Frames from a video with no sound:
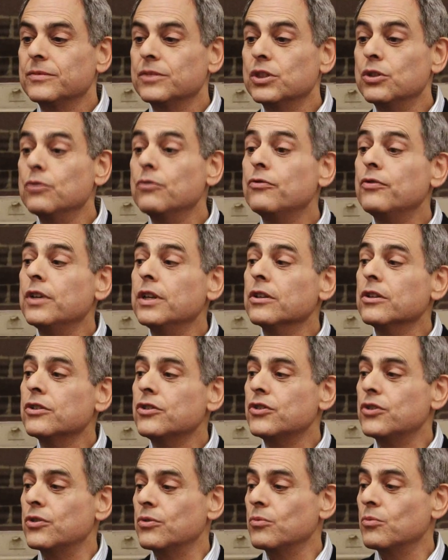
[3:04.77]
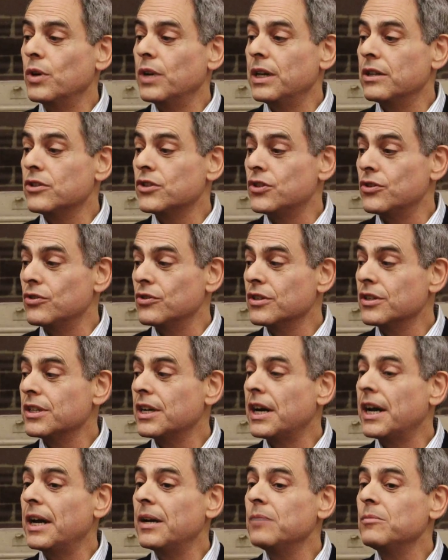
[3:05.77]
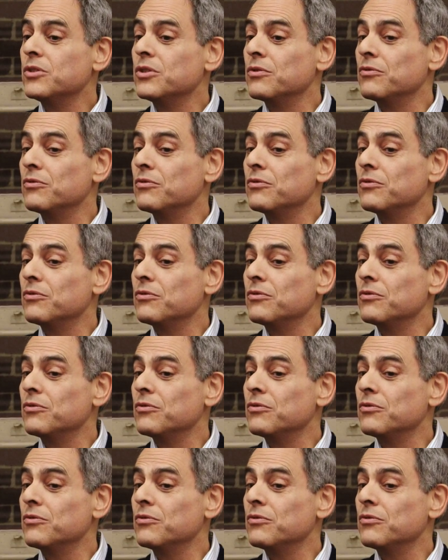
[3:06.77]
You feel a certain way at certain times